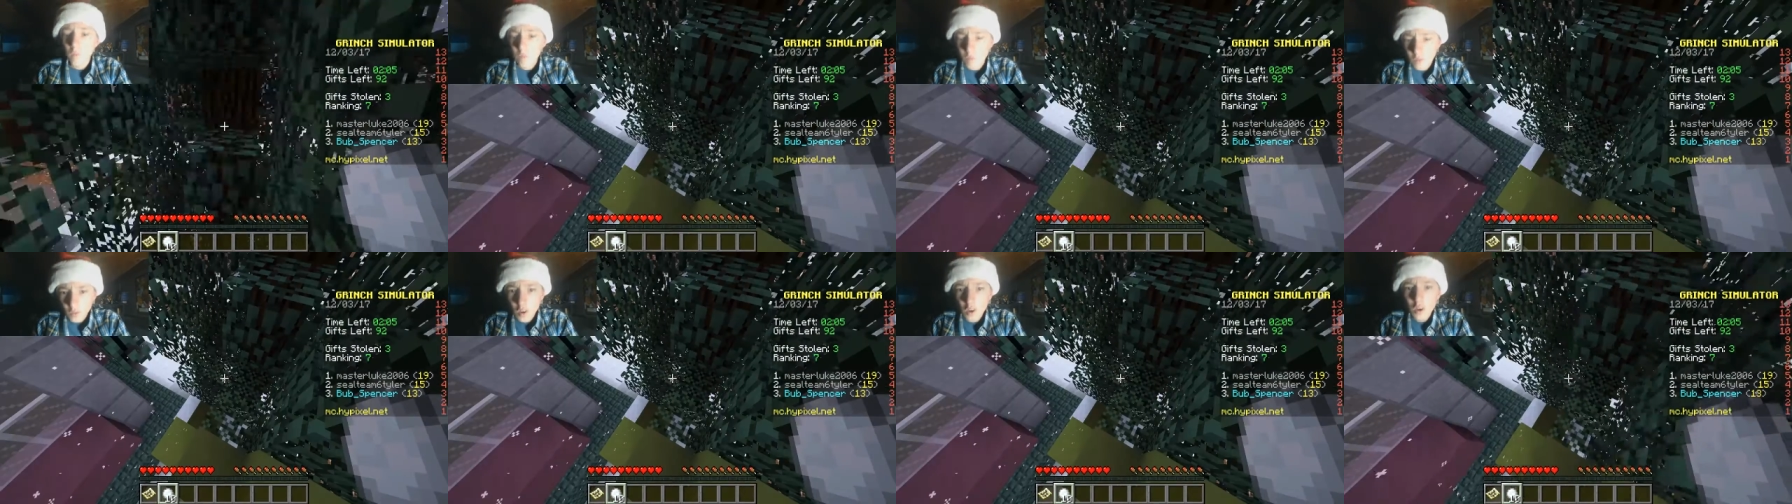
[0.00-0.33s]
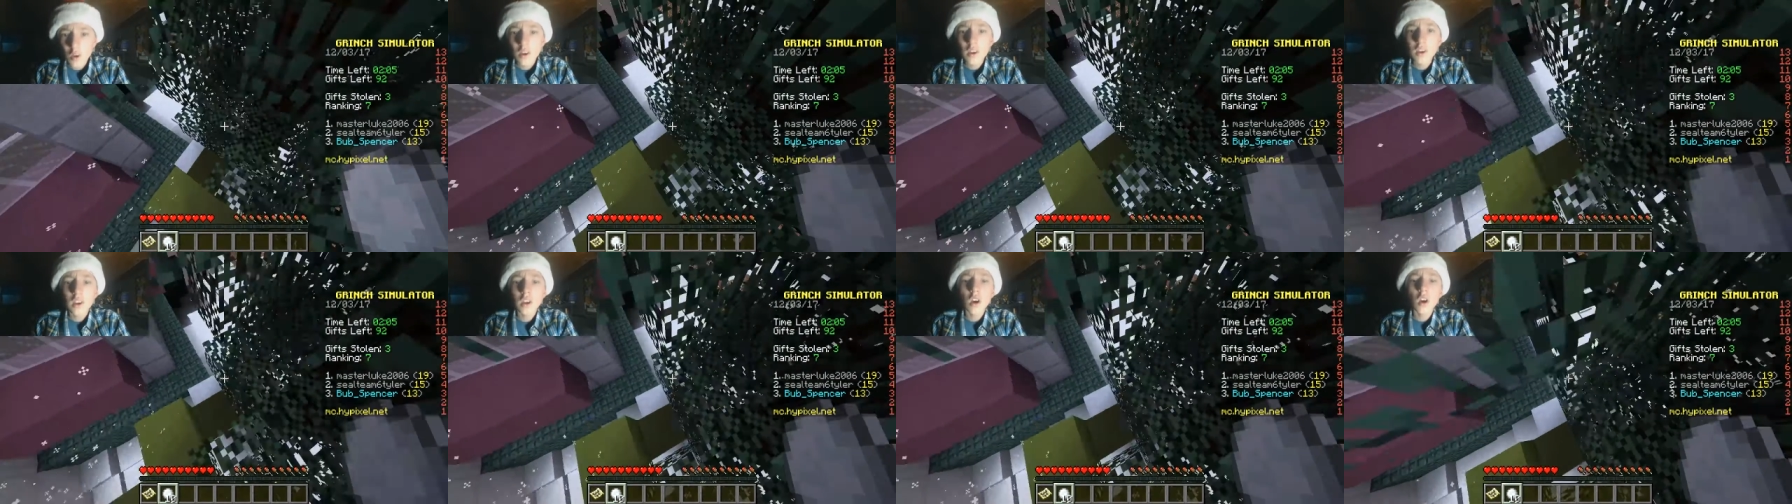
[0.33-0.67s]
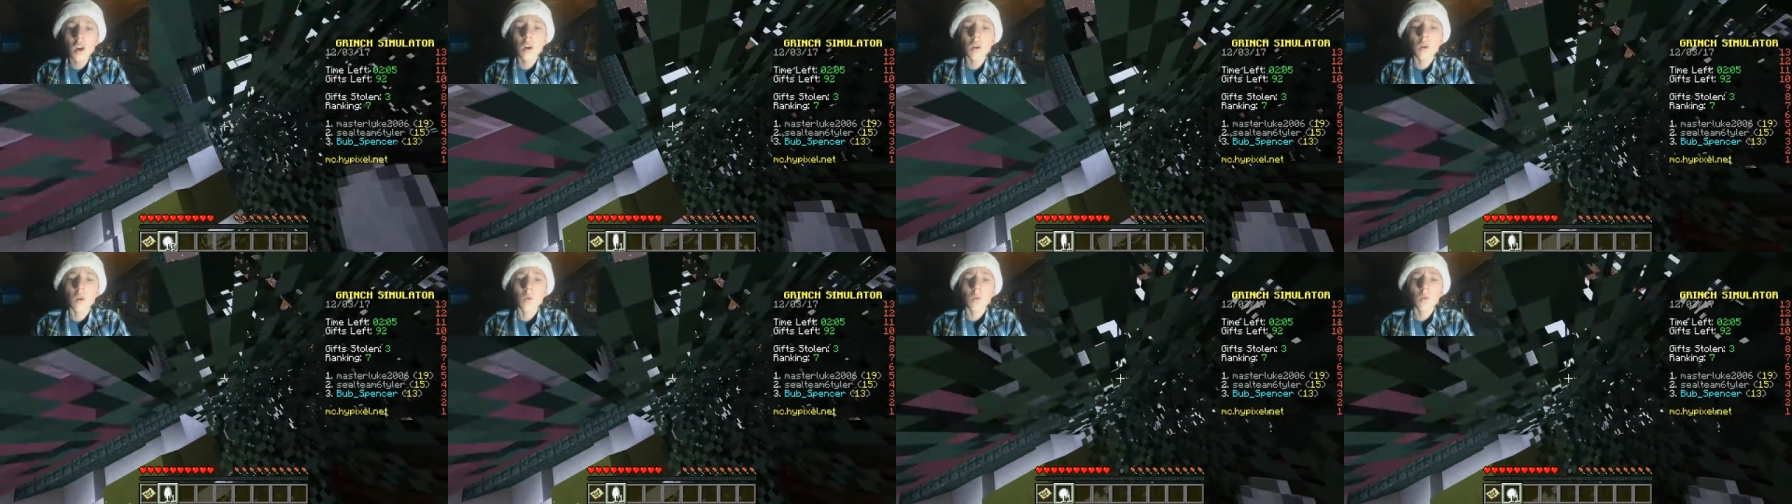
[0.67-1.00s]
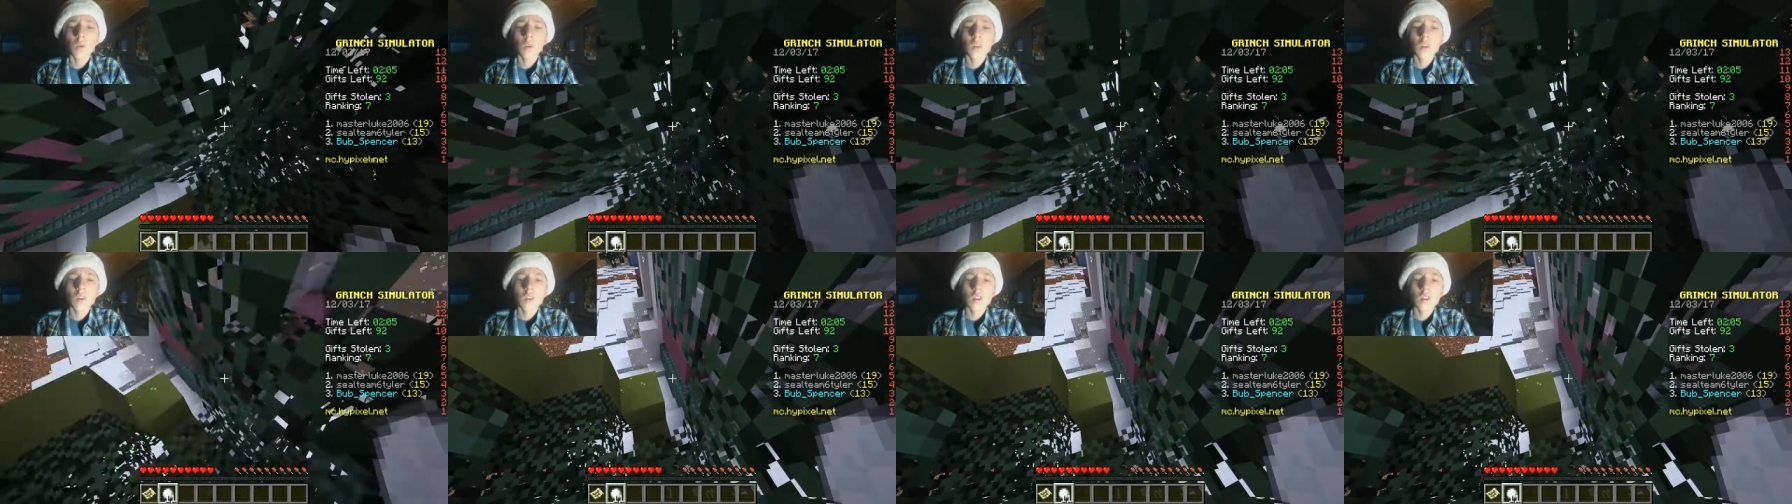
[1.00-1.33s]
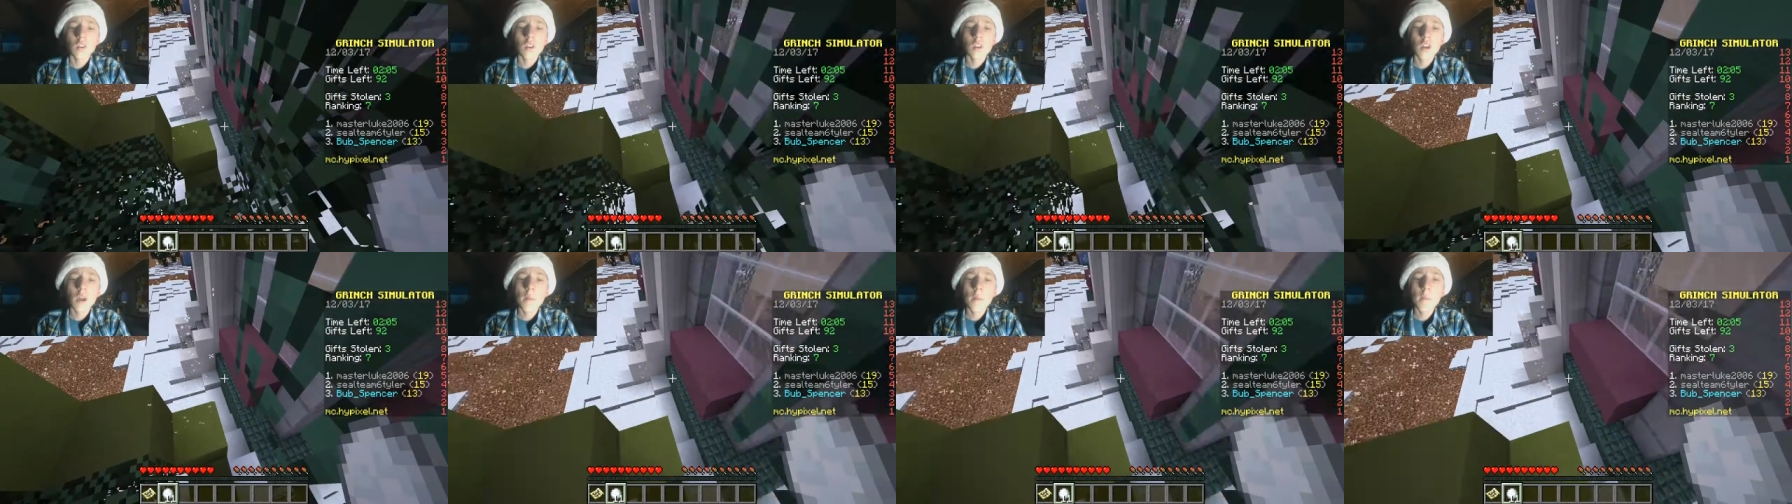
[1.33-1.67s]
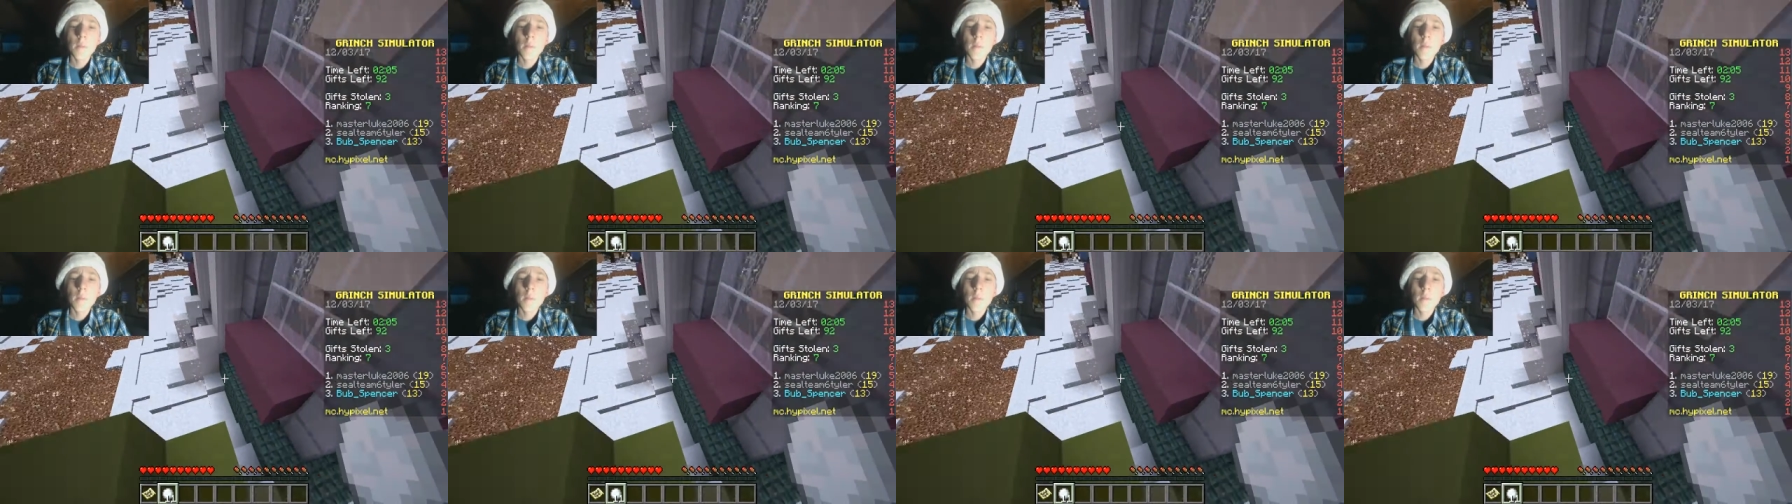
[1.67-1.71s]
where do I go? Come